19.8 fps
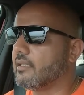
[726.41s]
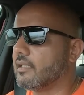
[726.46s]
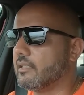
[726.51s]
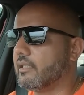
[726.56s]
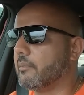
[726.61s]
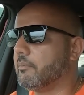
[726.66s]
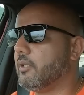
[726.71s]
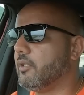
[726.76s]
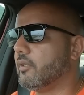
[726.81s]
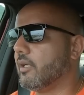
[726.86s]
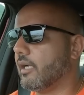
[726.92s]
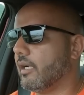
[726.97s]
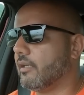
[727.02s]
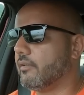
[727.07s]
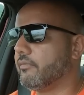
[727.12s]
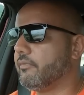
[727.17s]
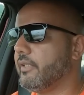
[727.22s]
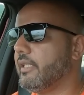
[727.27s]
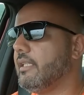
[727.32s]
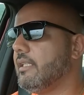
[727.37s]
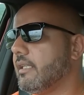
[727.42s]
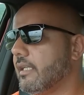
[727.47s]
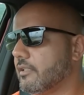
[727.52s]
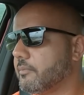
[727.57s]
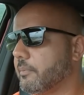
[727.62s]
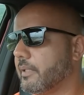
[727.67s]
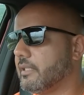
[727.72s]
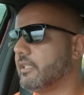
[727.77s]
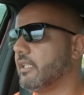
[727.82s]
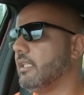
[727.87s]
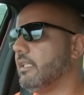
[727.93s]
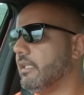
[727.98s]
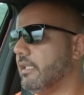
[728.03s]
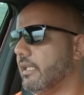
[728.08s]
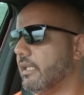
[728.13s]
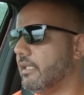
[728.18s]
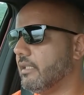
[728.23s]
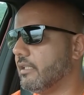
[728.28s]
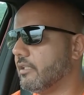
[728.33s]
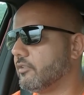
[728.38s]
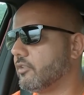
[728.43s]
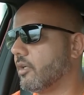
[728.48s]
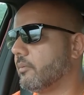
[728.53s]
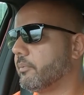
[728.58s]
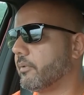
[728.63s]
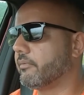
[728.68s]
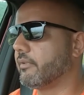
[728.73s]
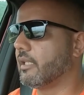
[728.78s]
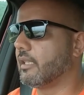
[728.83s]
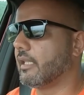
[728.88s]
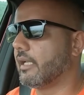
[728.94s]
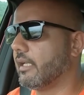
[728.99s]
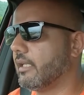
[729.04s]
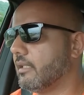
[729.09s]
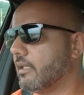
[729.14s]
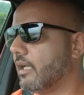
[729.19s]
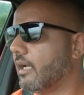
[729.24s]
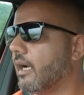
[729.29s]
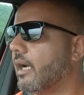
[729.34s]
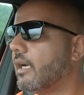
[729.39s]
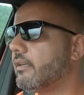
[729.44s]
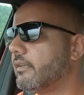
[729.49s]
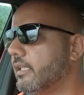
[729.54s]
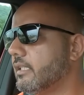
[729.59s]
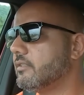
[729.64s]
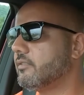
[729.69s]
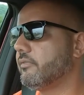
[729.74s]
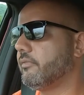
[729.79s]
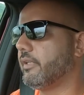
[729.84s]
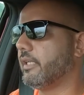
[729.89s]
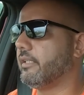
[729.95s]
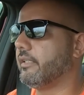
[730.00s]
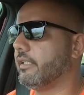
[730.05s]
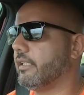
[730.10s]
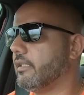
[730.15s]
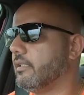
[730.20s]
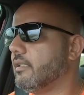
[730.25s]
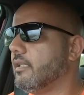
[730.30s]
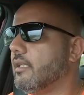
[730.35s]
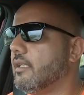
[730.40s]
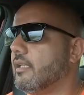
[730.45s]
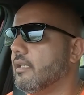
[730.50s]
The WRV, especially in the top of the line RS variant,